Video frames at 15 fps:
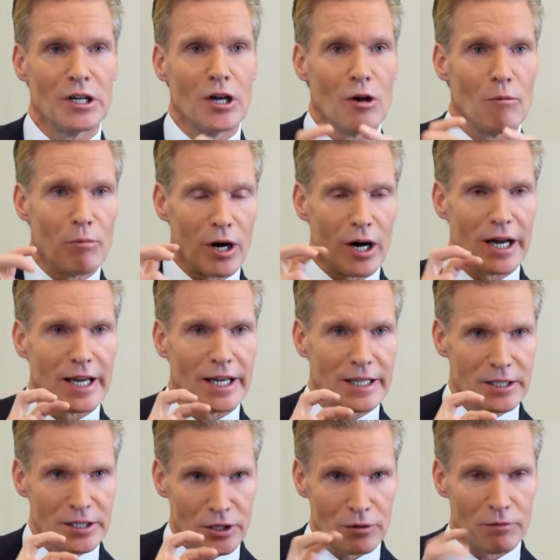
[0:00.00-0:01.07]
by
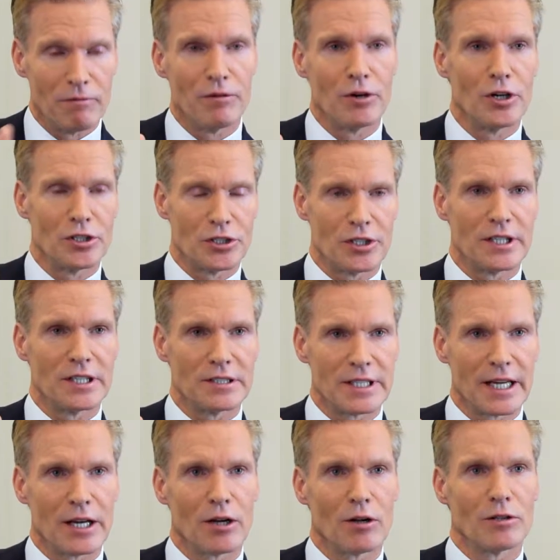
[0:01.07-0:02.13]
converging these
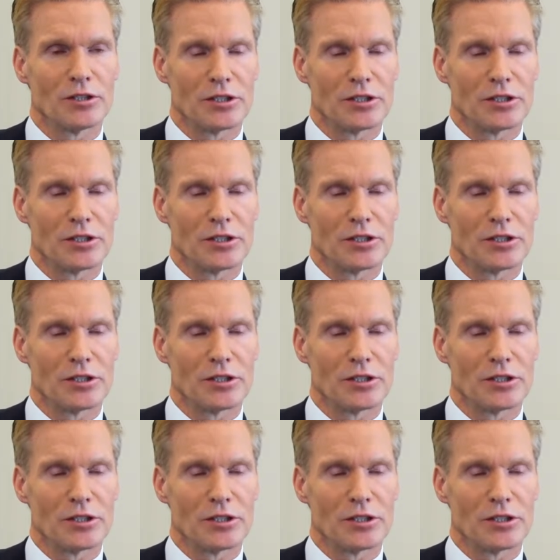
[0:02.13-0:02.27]
technologies